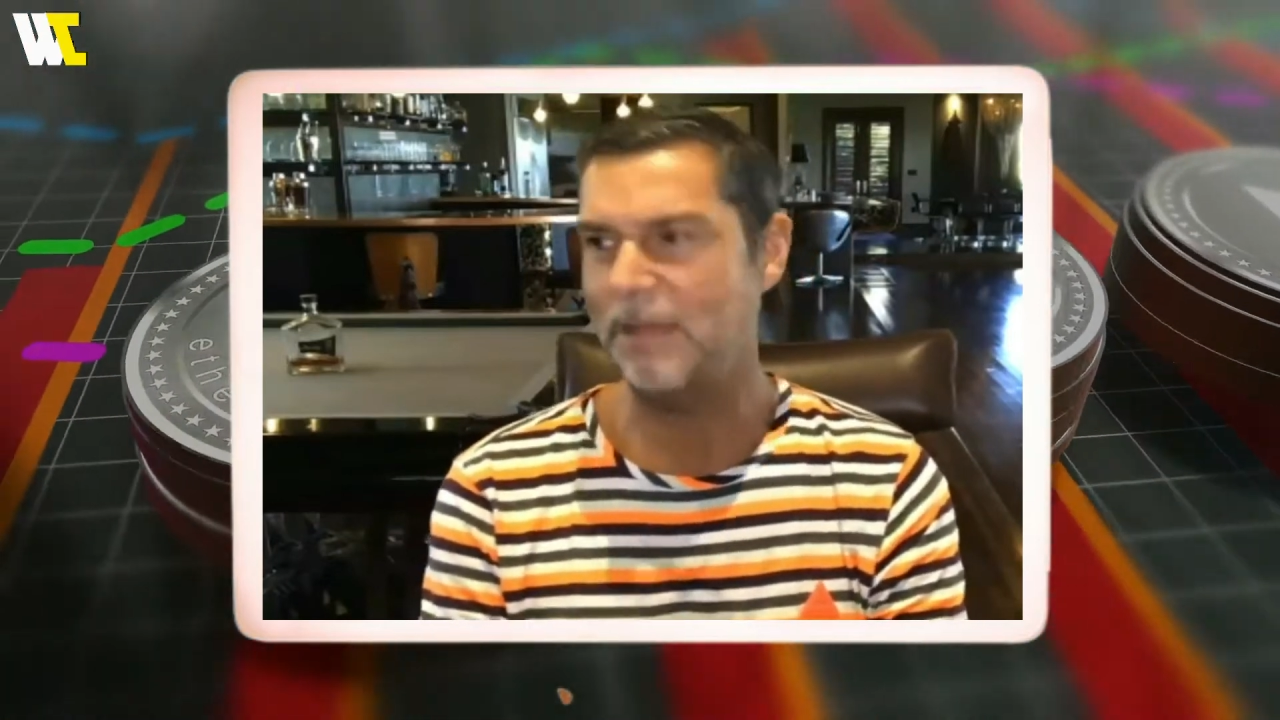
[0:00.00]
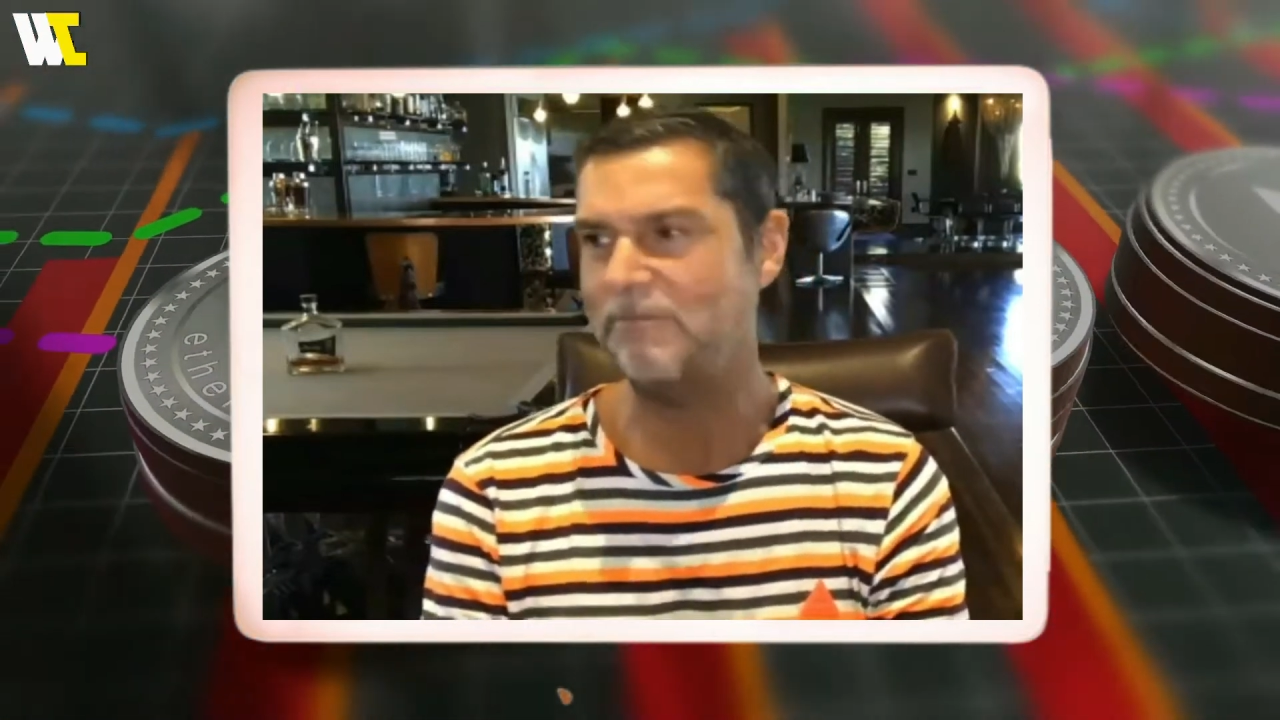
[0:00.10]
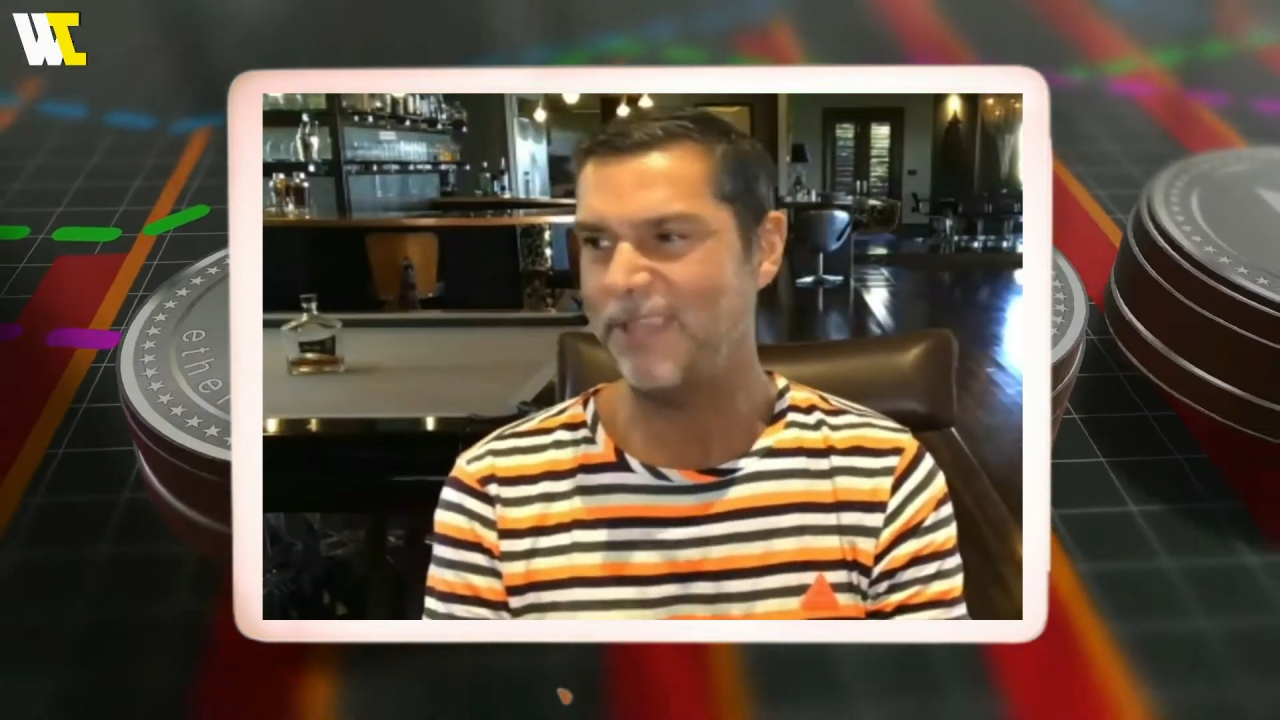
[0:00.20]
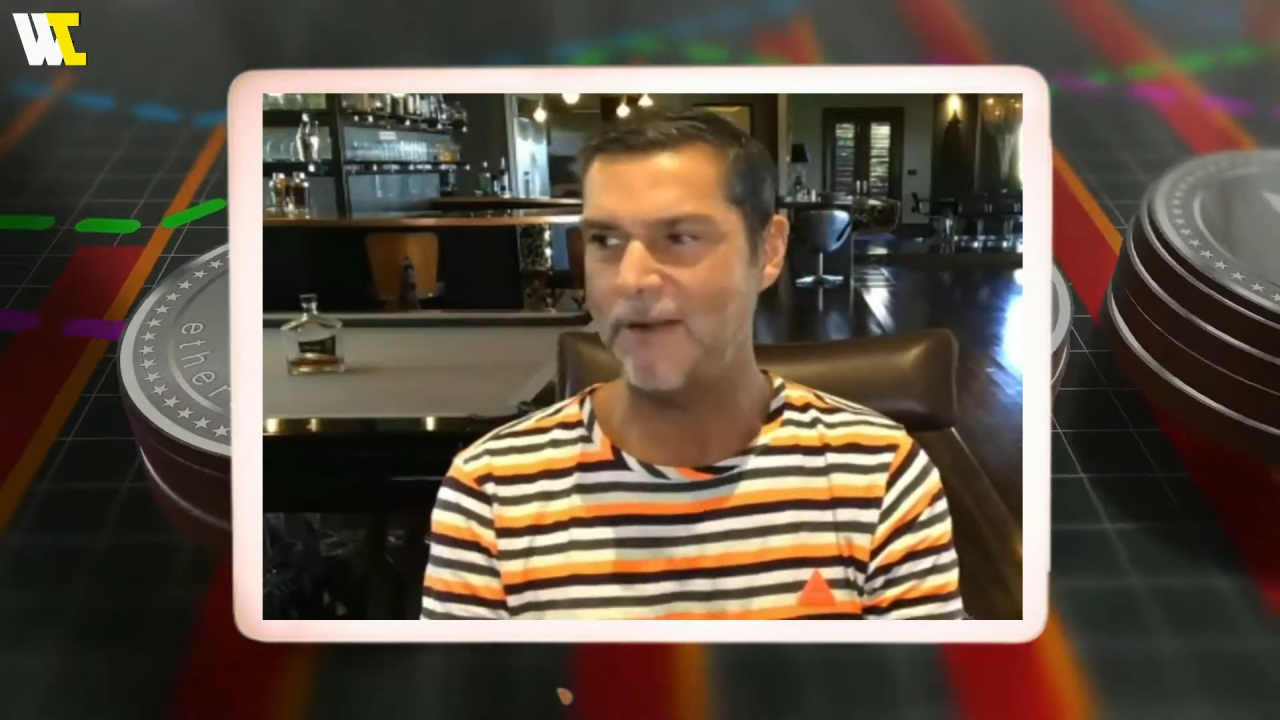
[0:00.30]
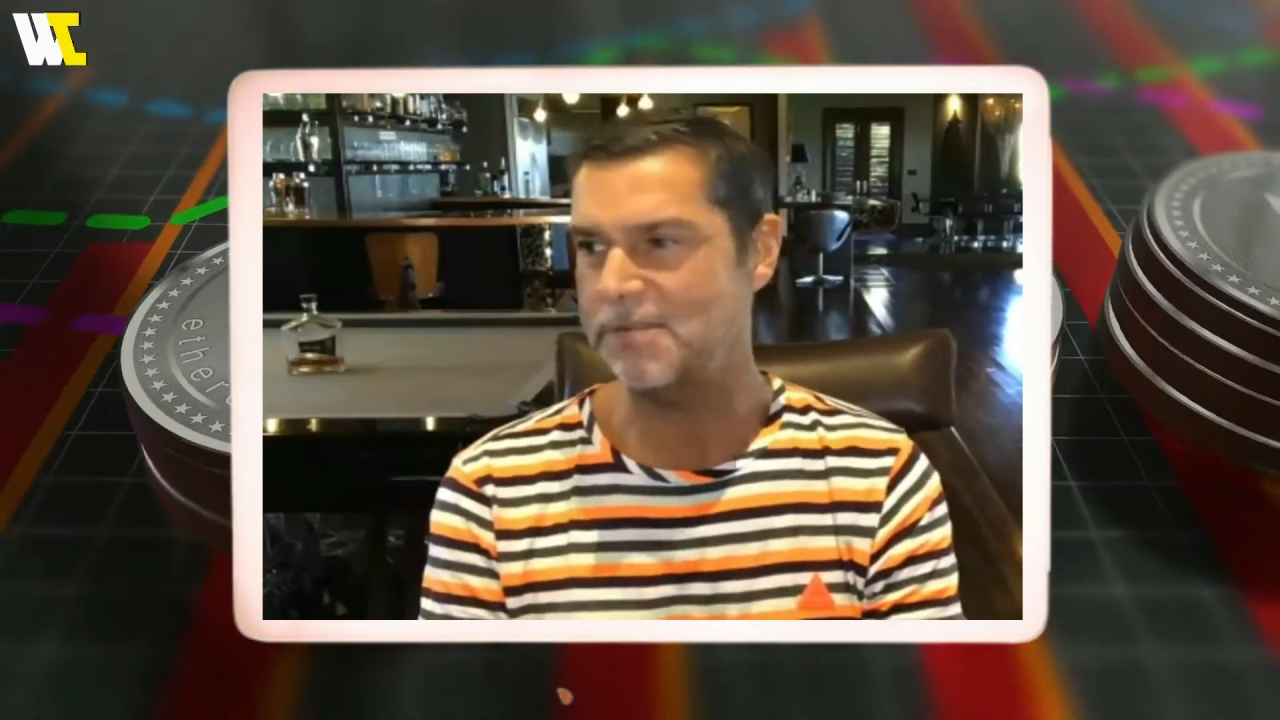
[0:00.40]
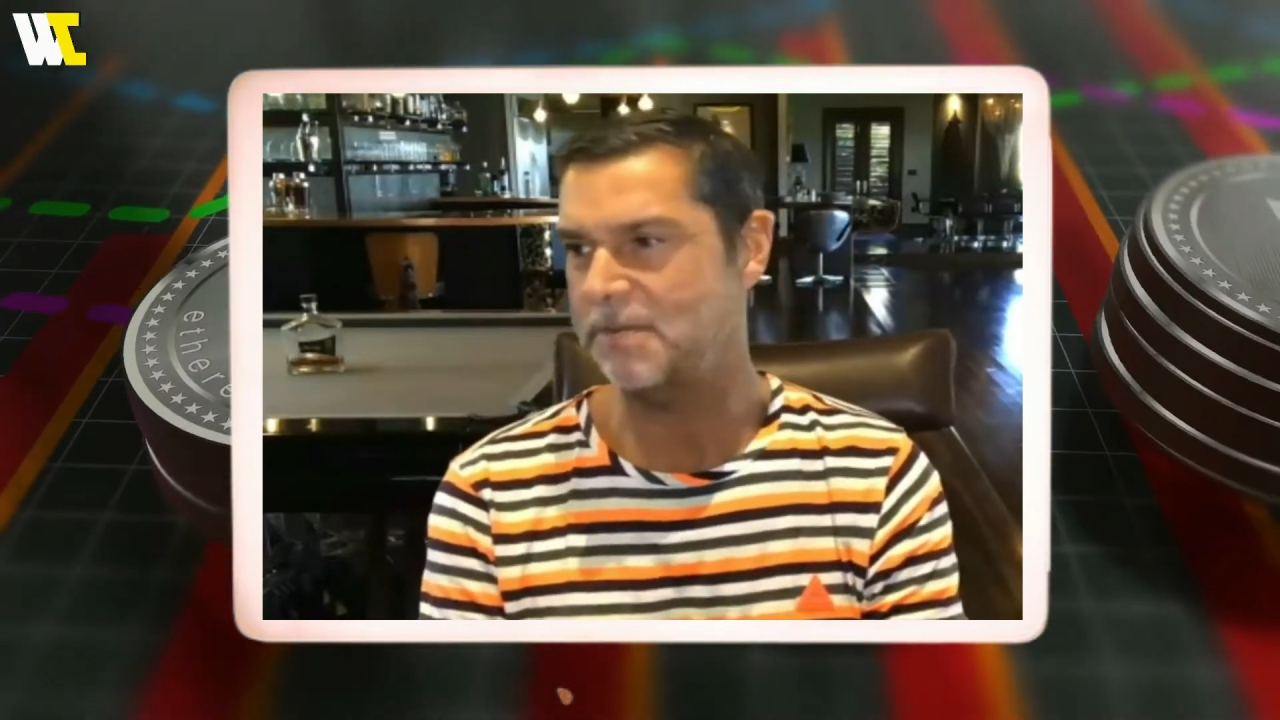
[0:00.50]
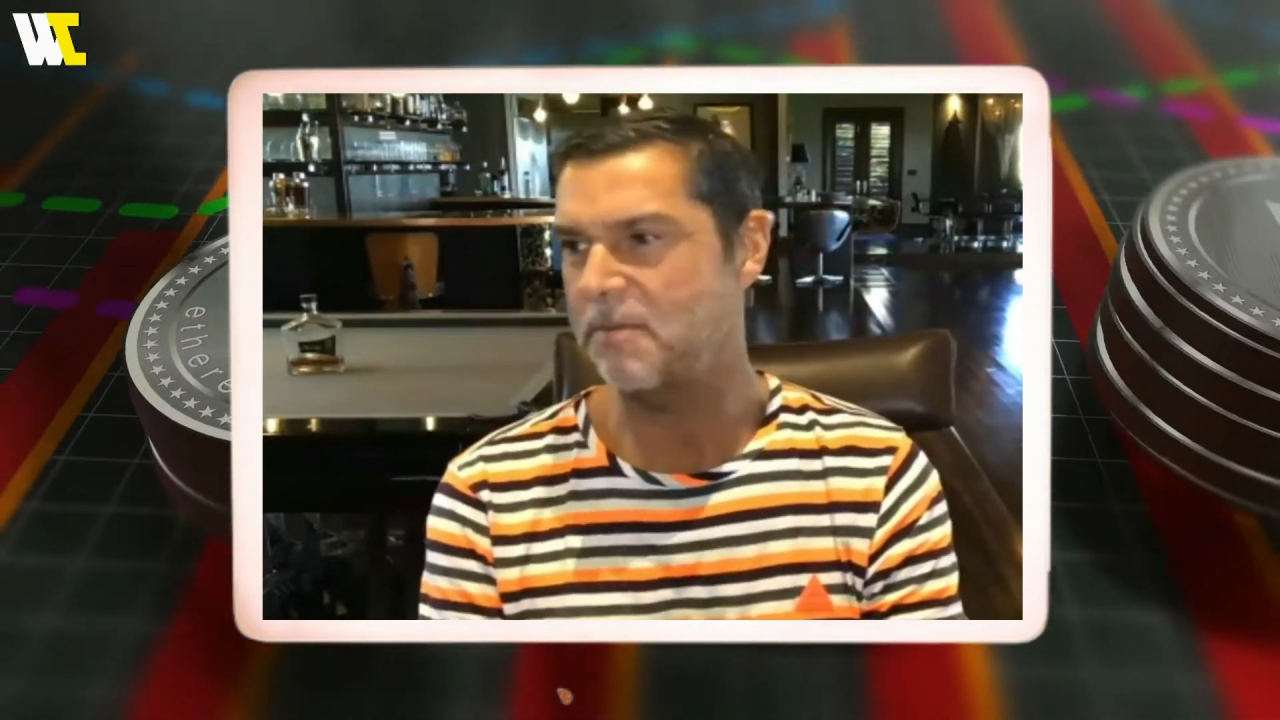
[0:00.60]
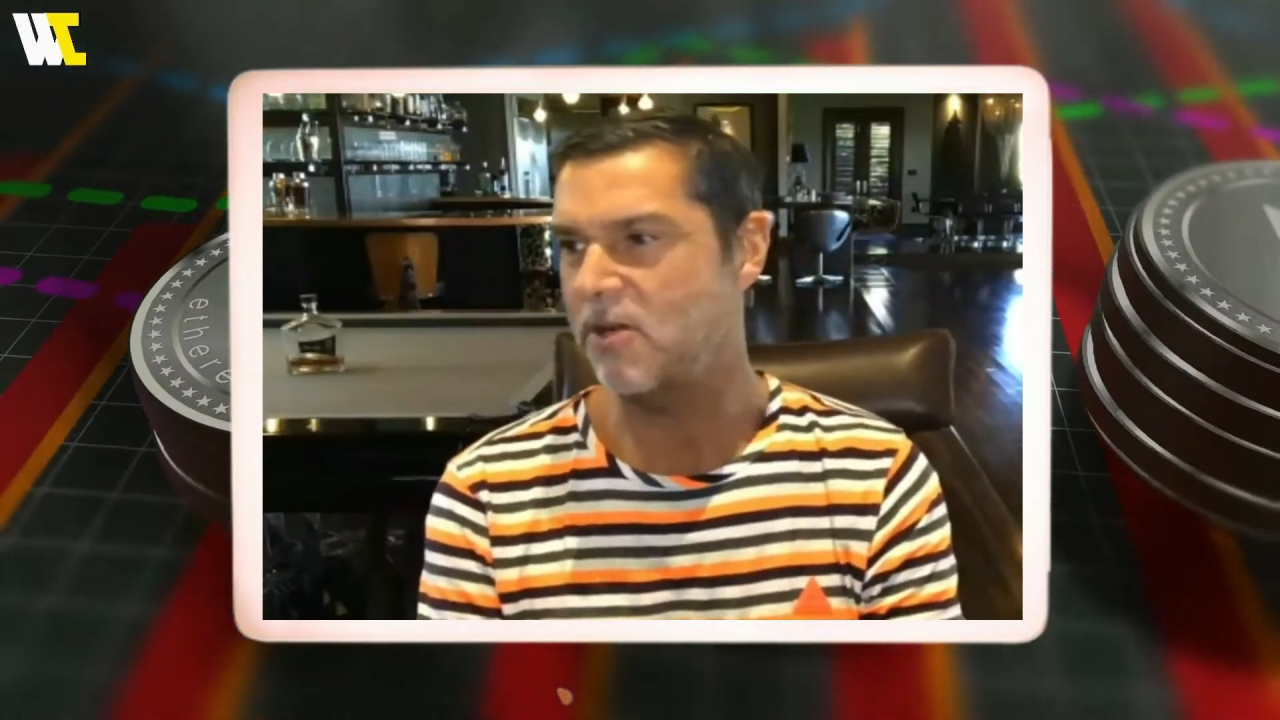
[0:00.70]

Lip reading: about currency